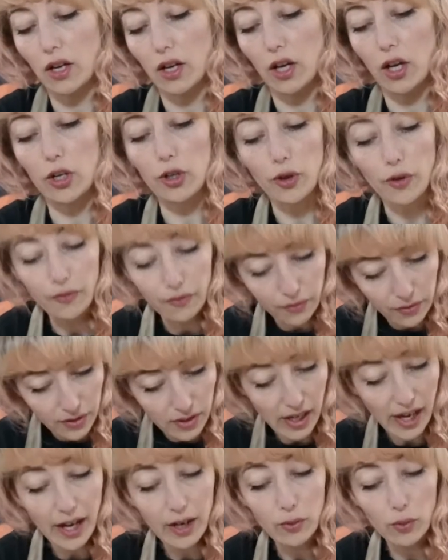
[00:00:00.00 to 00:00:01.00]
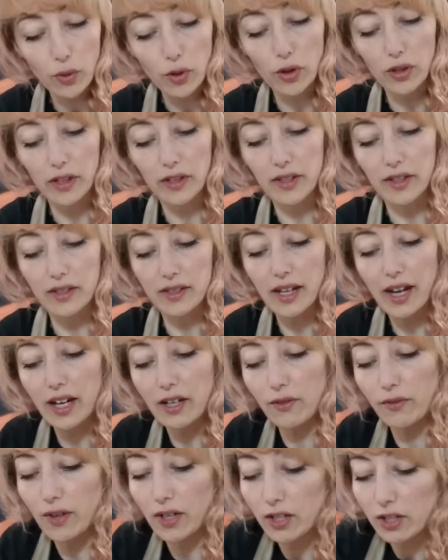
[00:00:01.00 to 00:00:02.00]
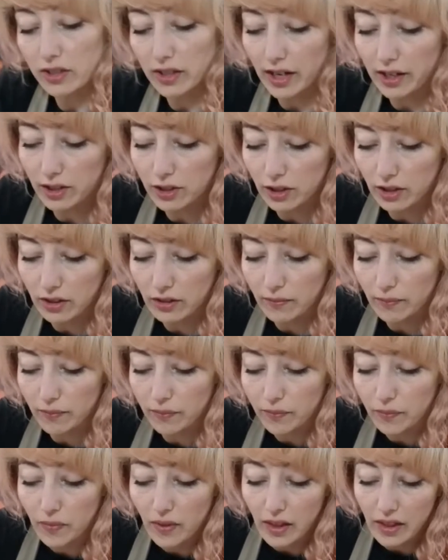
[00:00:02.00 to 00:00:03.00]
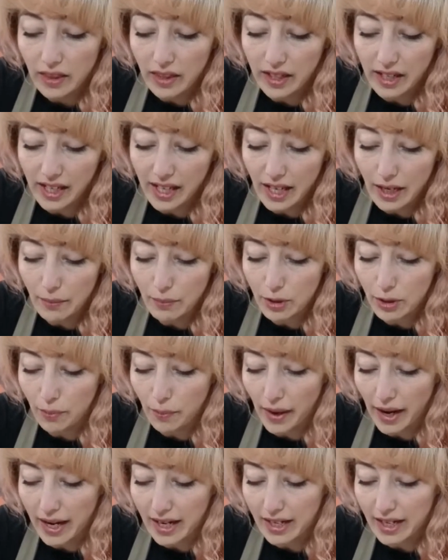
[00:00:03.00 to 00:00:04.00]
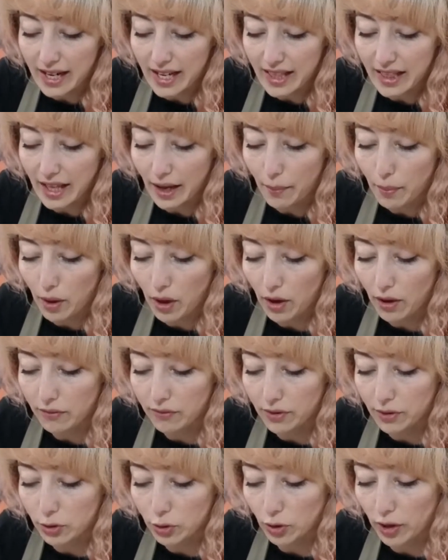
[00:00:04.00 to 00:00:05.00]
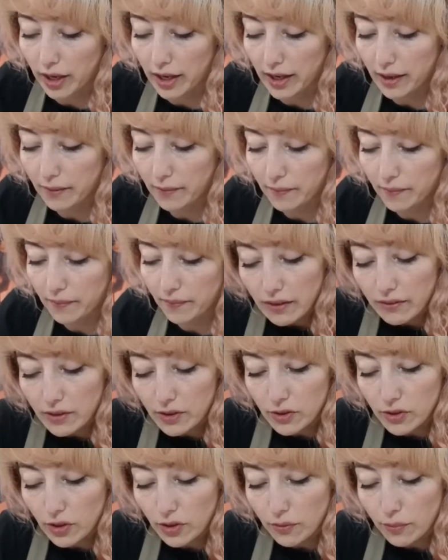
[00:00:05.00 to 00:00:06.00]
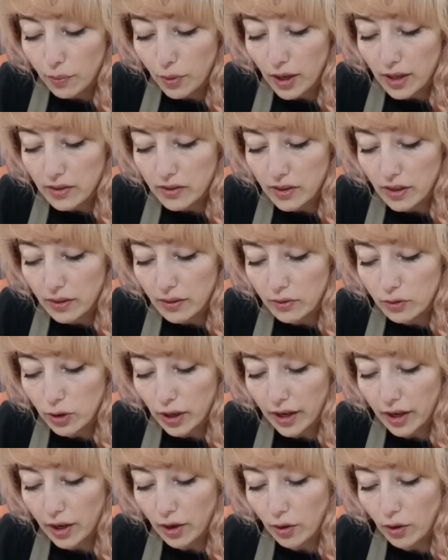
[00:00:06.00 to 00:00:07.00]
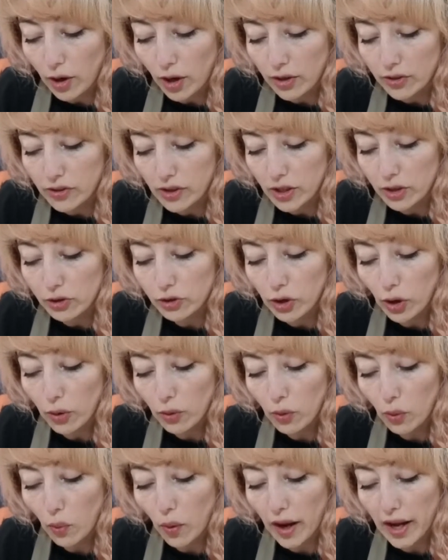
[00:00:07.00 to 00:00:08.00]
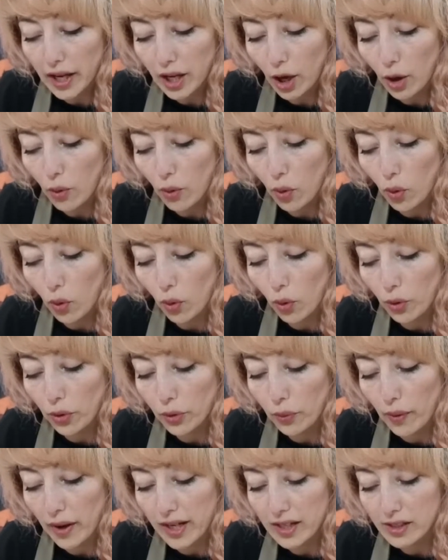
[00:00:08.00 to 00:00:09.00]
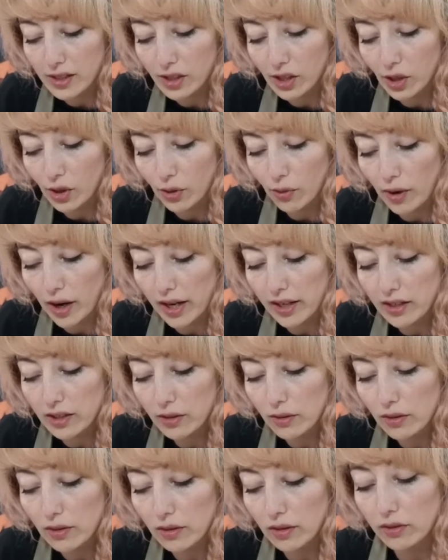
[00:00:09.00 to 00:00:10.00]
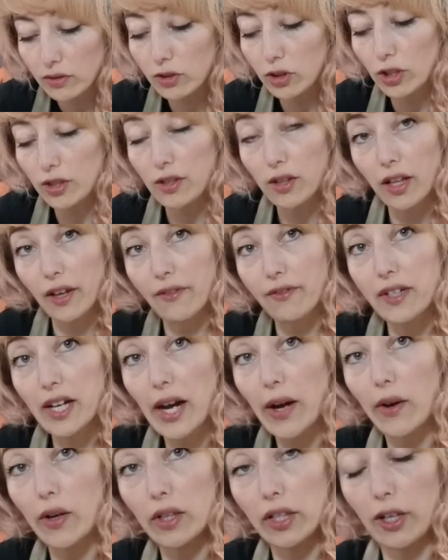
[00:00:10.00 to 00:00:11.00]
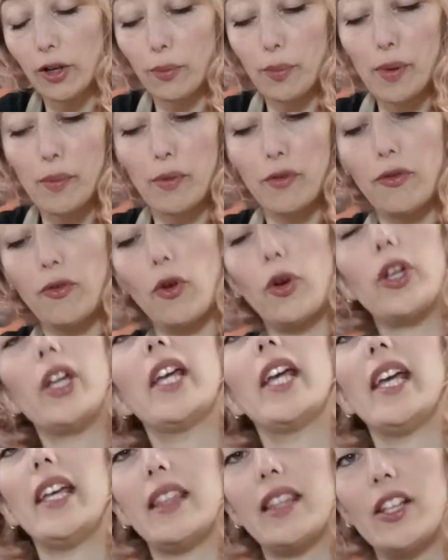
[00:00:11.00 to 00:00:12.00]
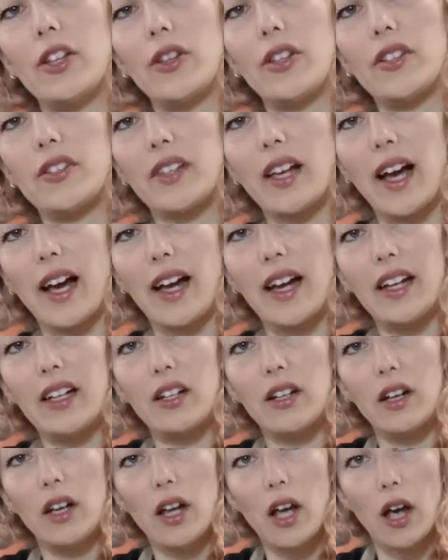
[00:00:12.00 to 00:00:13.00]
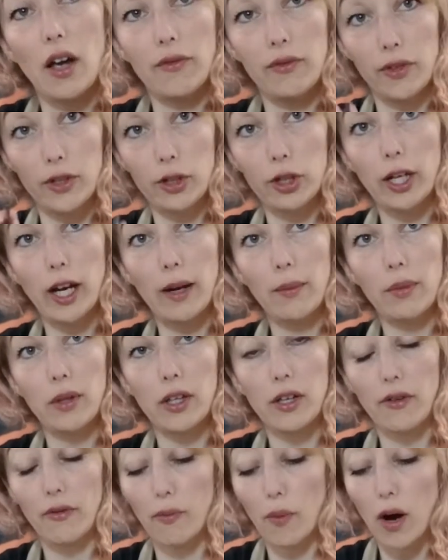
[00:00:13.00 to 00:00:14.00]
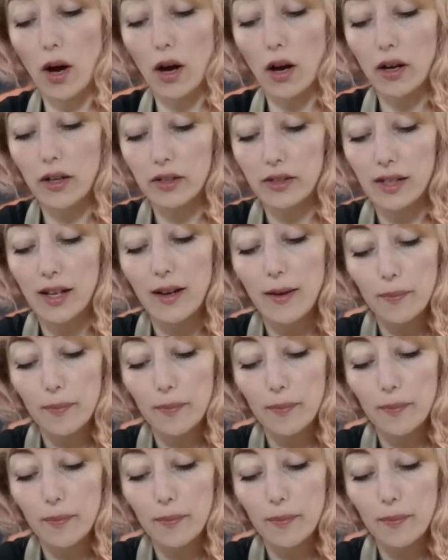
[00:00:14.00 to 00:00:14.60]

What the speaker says: enough sidewall at the side of each section that it keeps your paint in that part of the tray. If you sort of press in, drag across, and don't quite go all the way to the other end, just lift out a little bit before you hit the other side of the shape that you've marked,